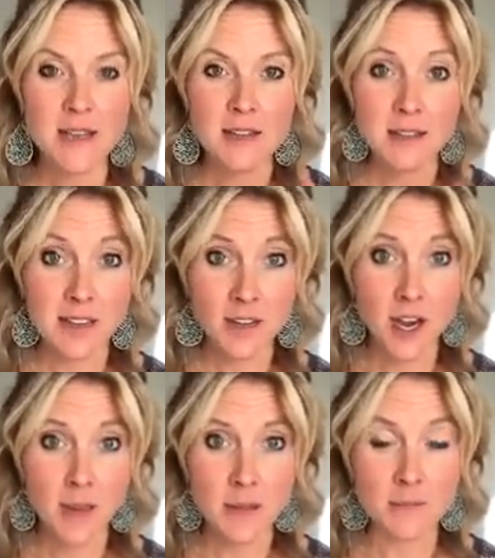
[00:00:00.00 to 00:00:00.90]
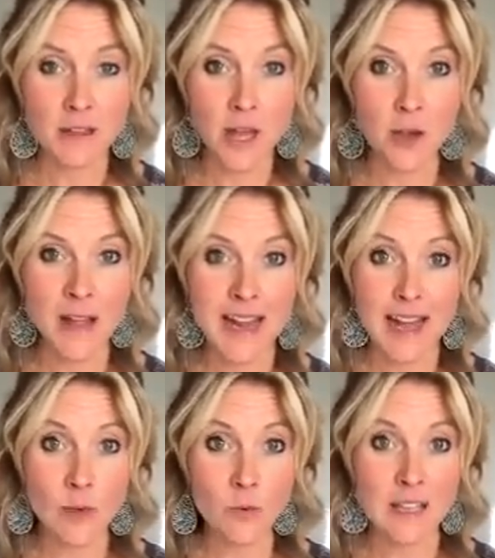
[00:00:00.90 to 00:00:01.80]
leave a comment below and
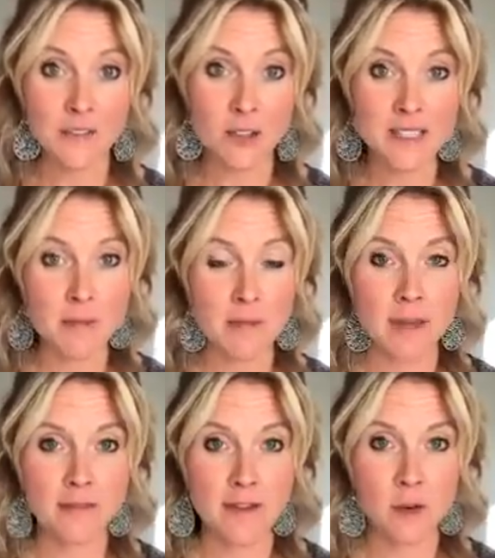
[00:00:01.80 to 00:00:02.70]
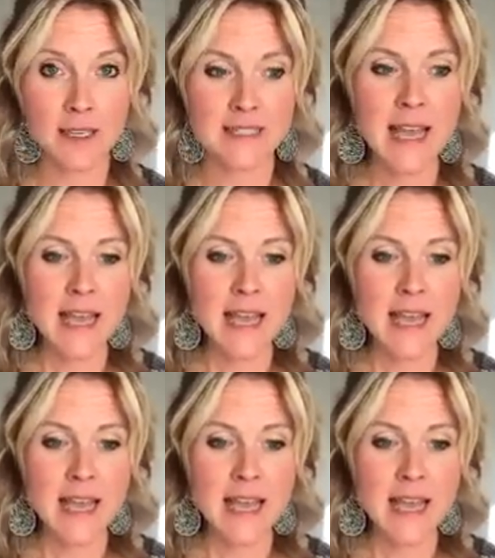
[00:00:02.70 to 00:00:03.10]
I will give you some of my favorite ones.